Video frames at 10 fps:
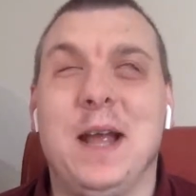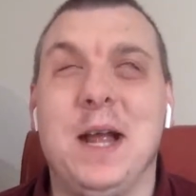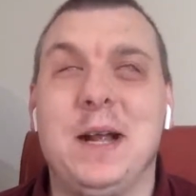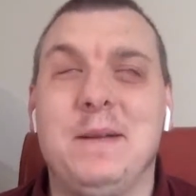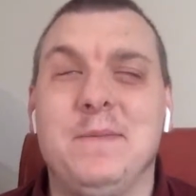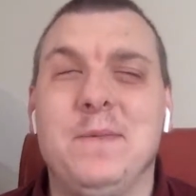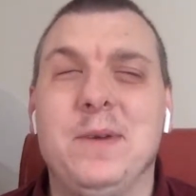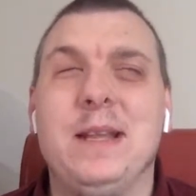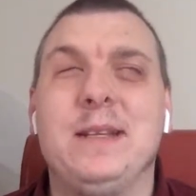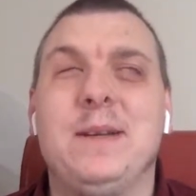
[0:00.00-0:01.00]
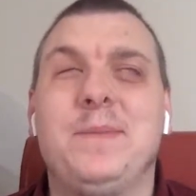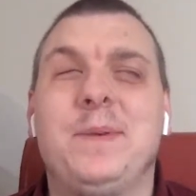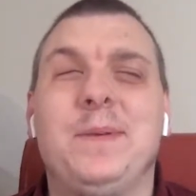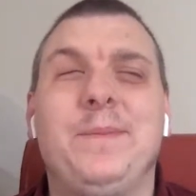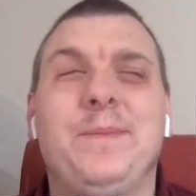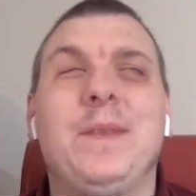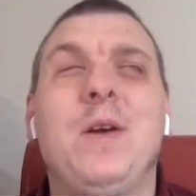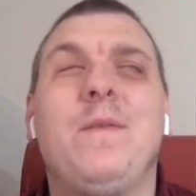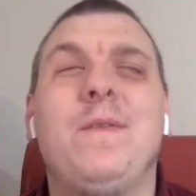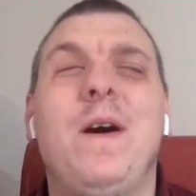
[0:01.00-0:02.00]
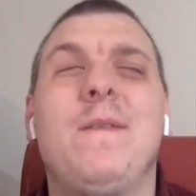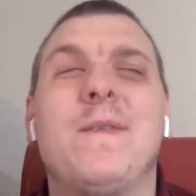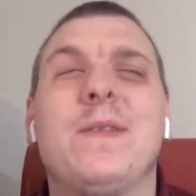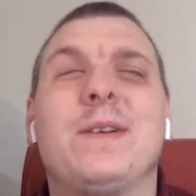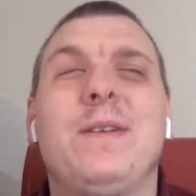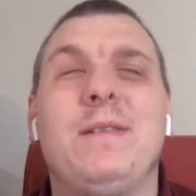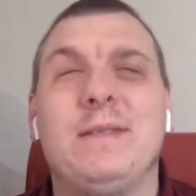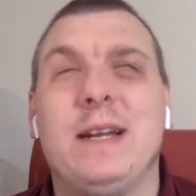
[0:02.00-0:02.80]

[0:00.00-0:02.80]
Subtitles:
We ended up on not far from the ground.